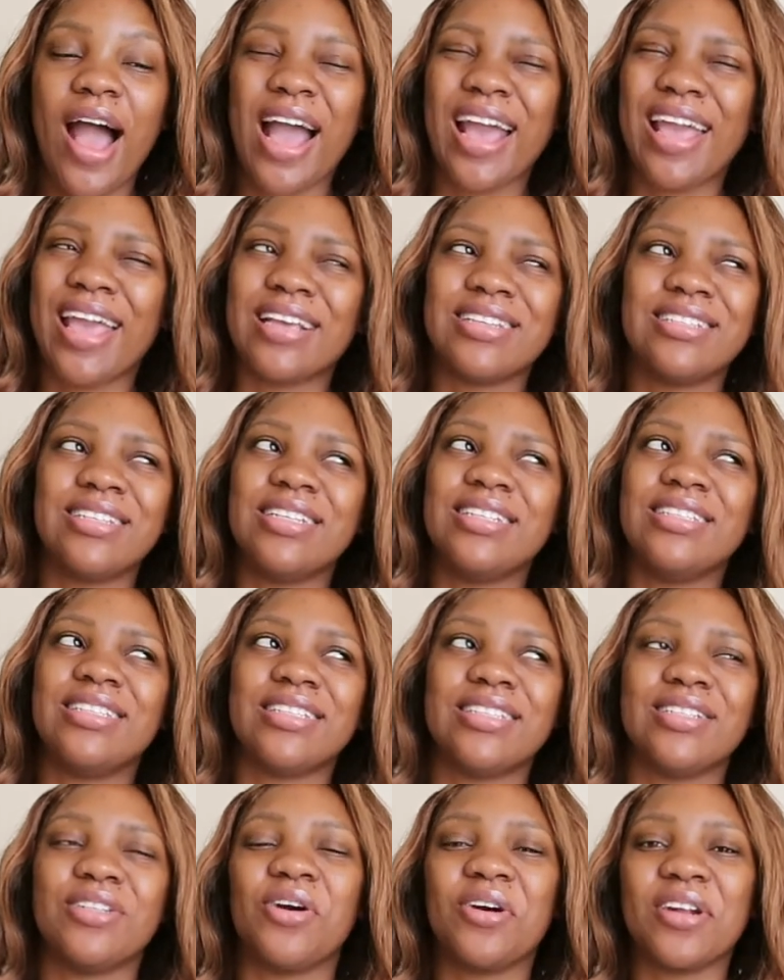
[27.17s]
I actually
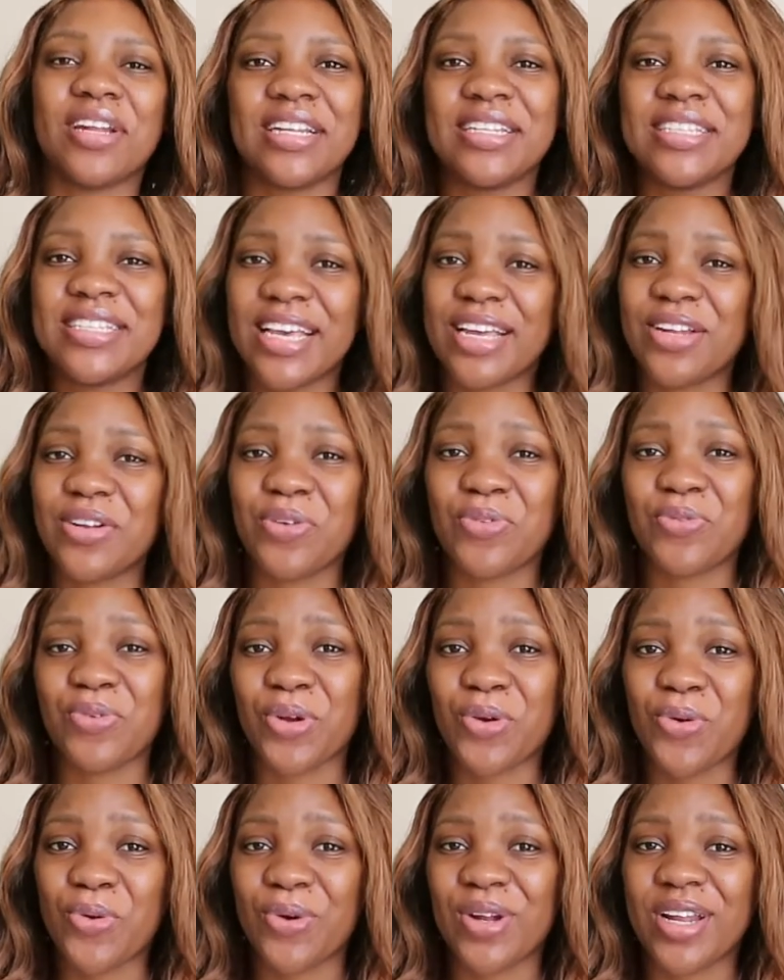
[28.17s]
did not intend on
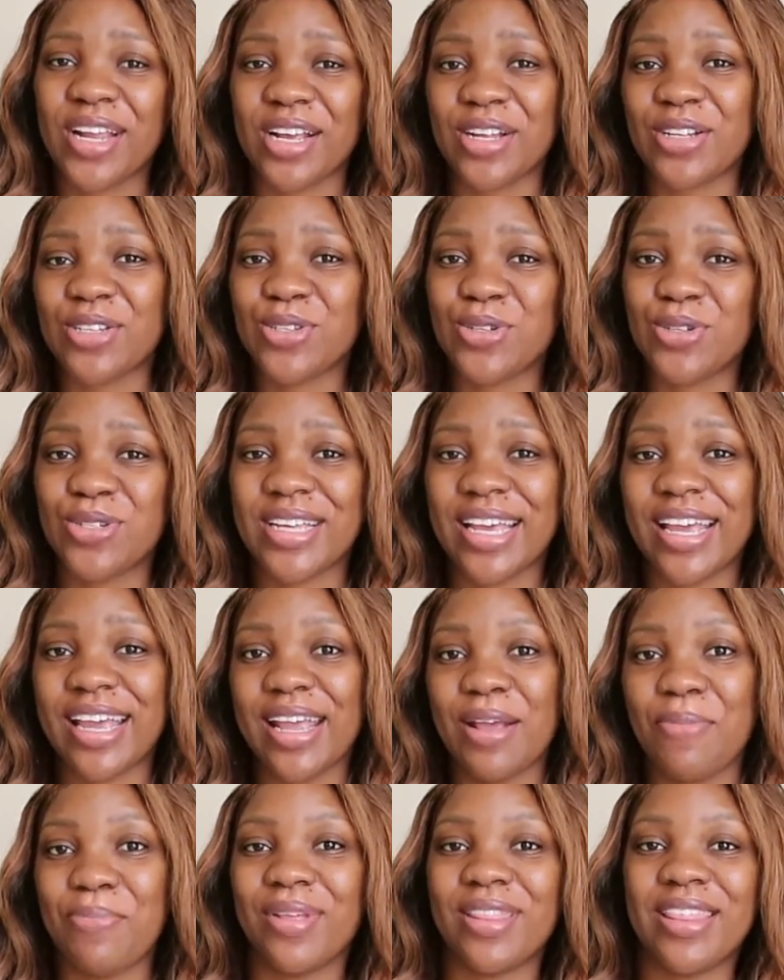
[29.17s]
recording it
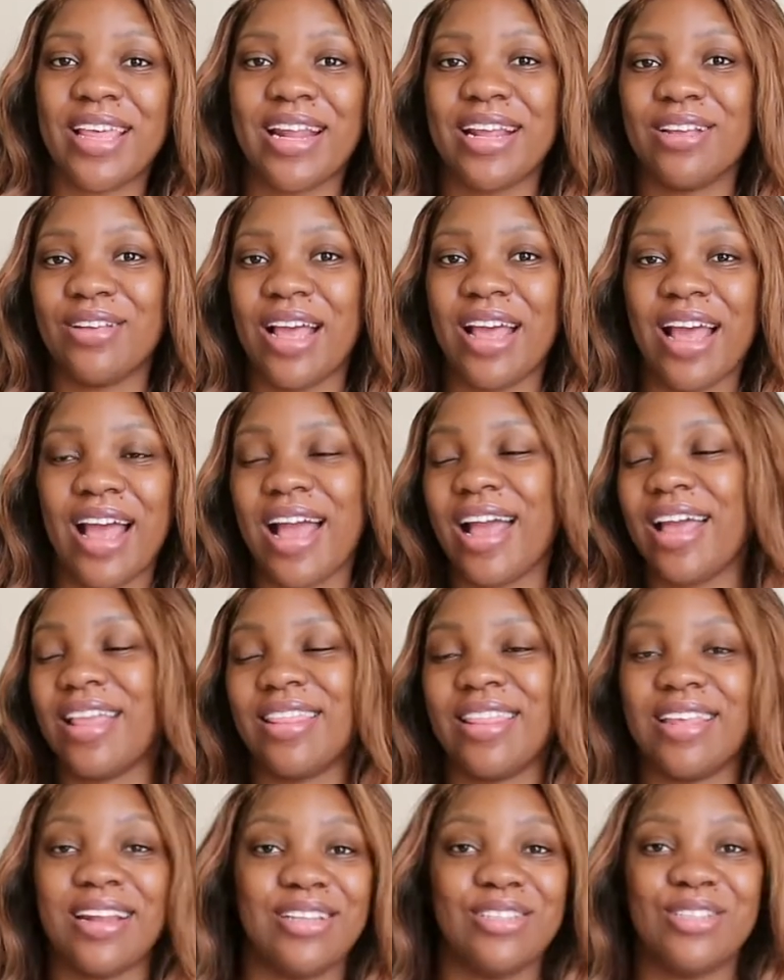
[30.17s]
today, but then
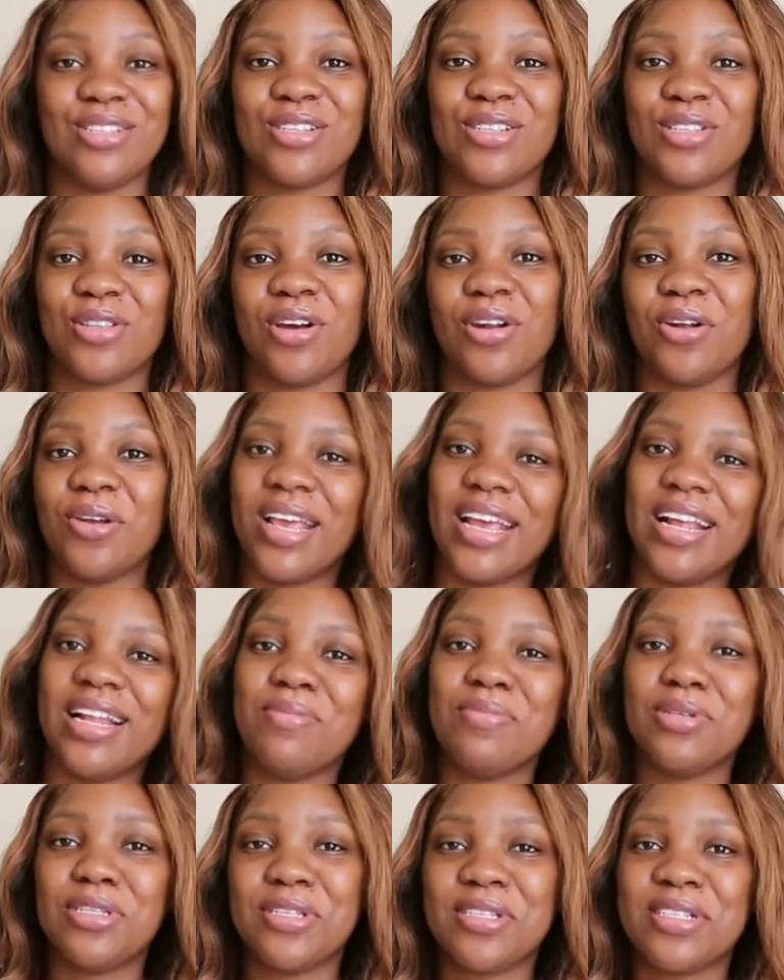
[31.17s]
I just thought, okay,
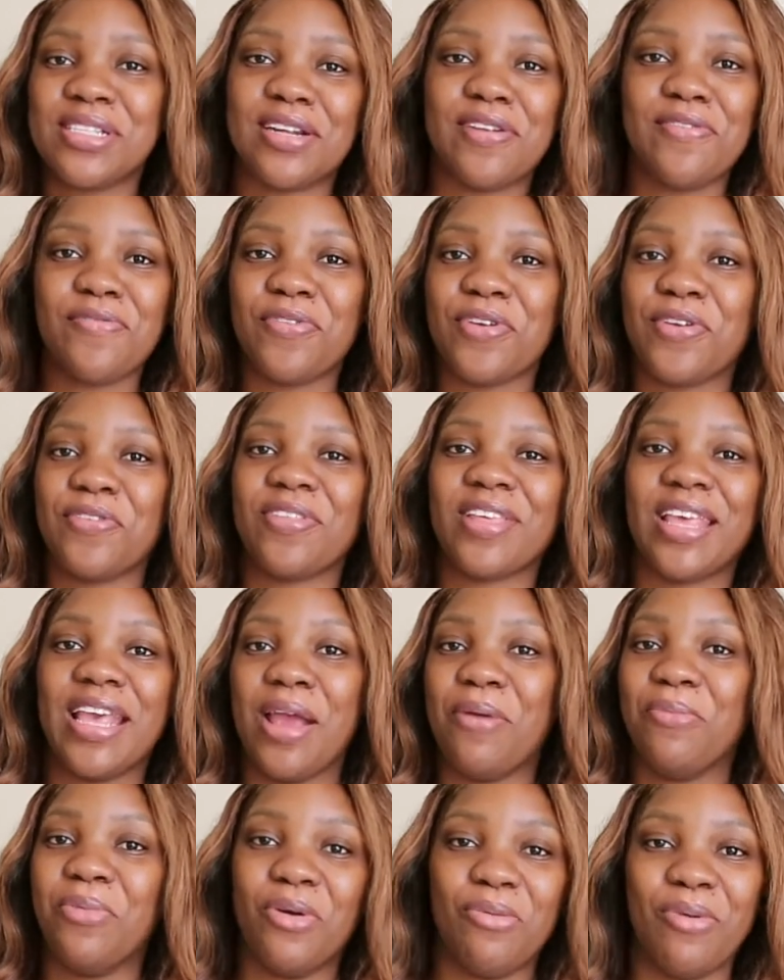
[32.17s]
let me just sit in front of the
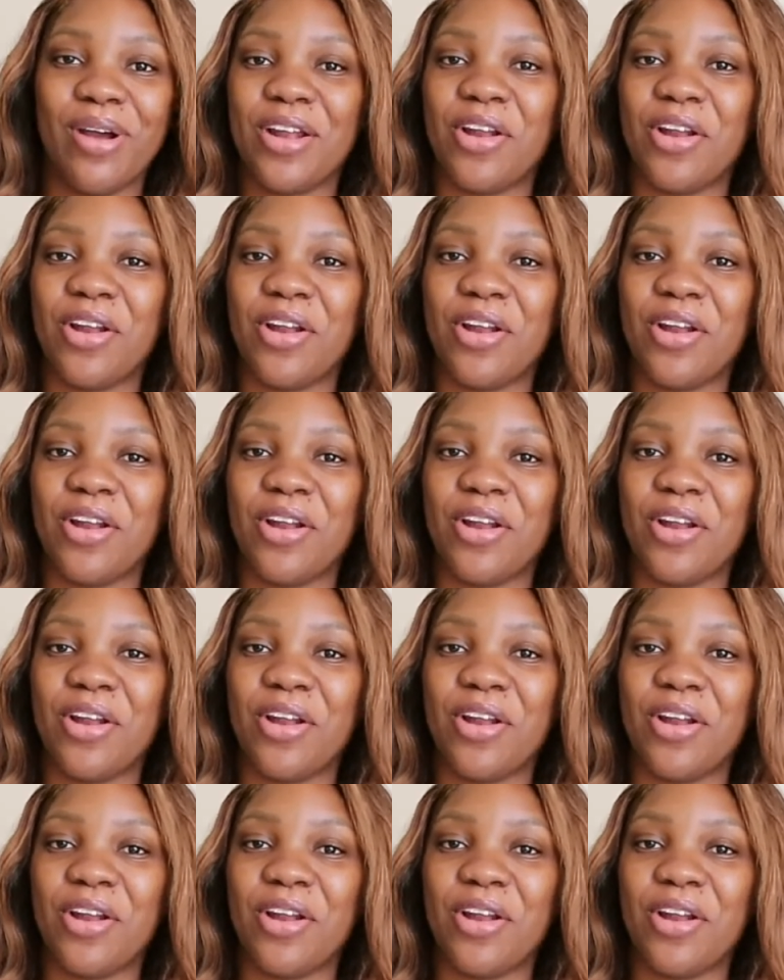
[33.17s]
camera, why